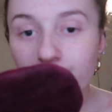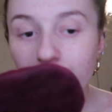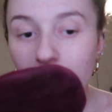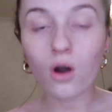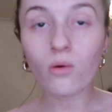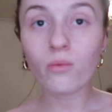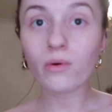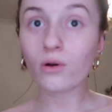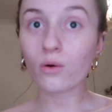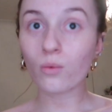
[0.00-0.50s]
Oh
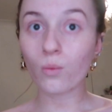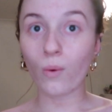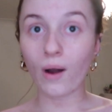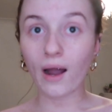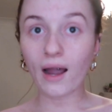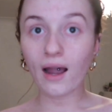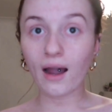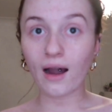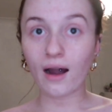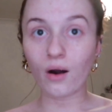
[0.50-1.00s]
my god,
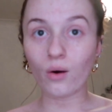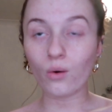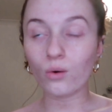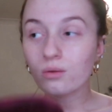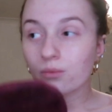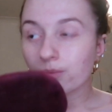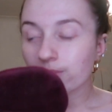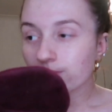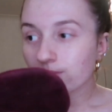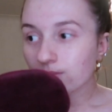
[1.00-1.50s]
wow.
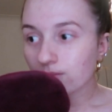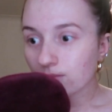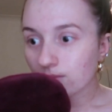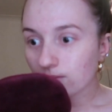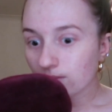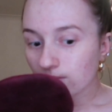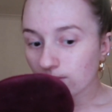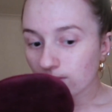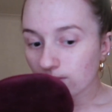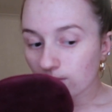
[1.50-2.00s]

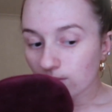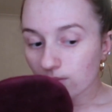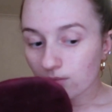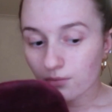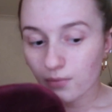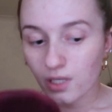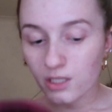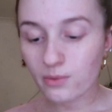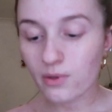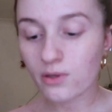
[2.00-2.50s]

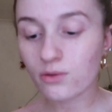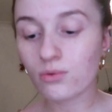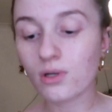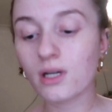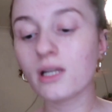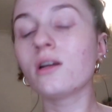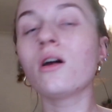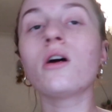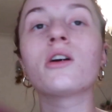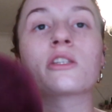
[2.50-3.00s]
That smells
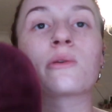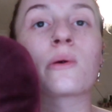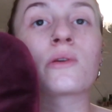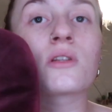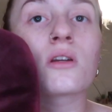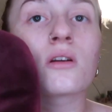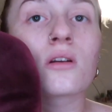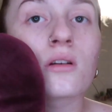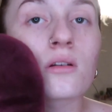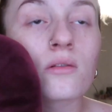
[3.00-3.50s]
really nice. It smells
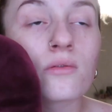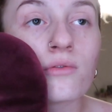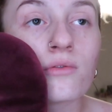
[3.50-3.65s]
like